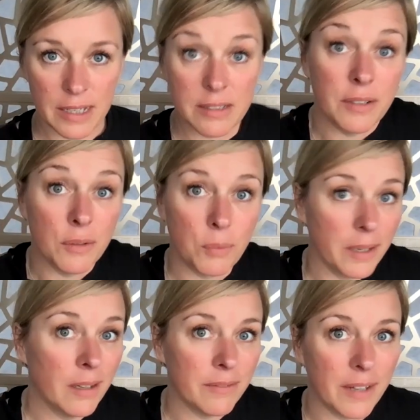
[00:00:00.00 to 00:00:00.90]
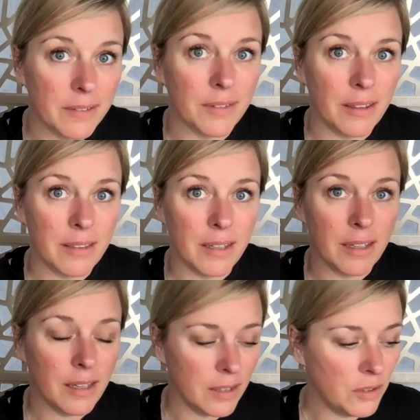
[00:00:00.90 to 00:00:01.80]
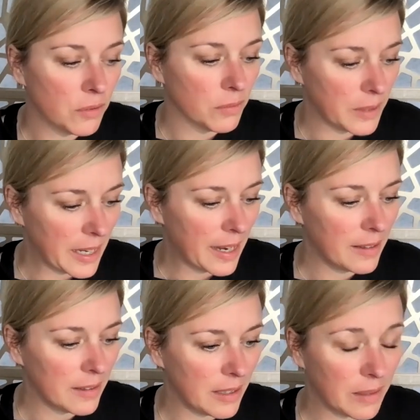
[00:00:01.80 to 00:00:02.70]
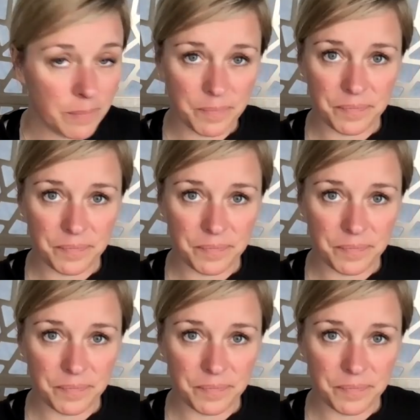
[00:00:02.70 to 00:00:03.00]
as you're aware of everything in your reality,